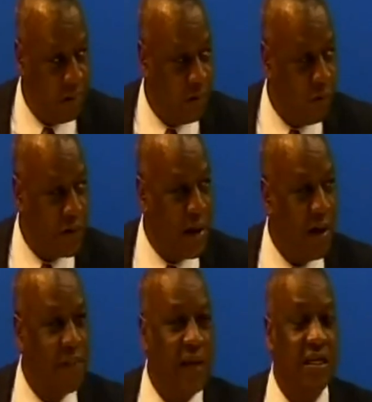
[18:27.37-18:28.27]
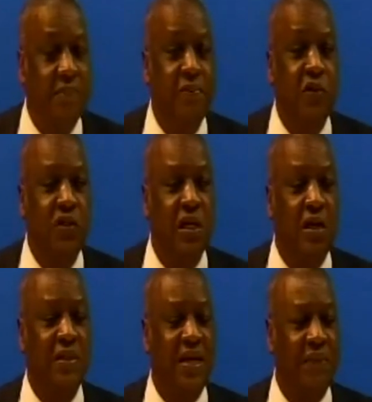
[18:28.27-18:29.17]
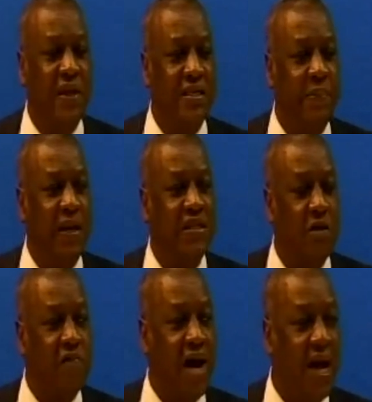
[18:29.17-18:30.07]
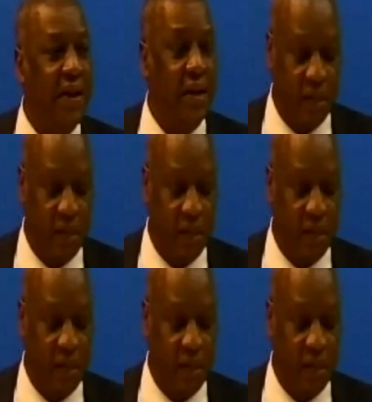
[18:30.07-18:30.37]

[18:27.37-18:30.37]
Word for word: what are the to share with us the experience of Ghana